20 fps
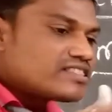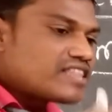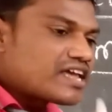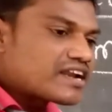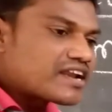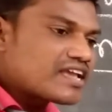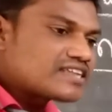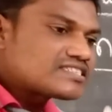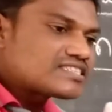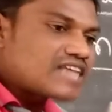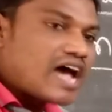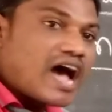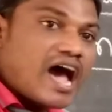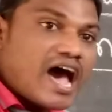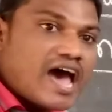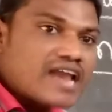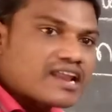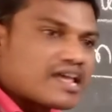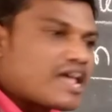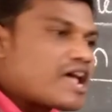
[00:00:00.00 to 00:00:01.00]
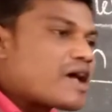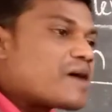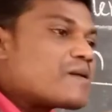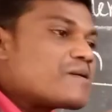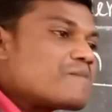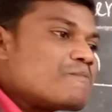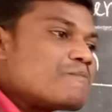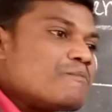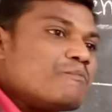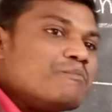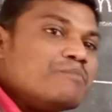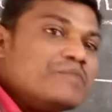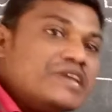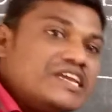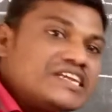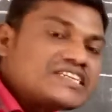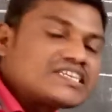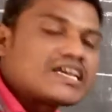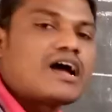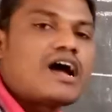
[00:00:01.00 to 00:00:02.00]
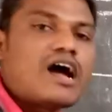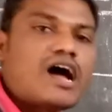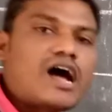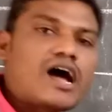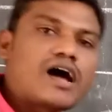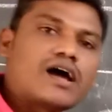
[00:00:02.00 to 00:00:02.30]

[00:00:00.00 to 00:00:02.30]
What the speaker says: the rays are meet.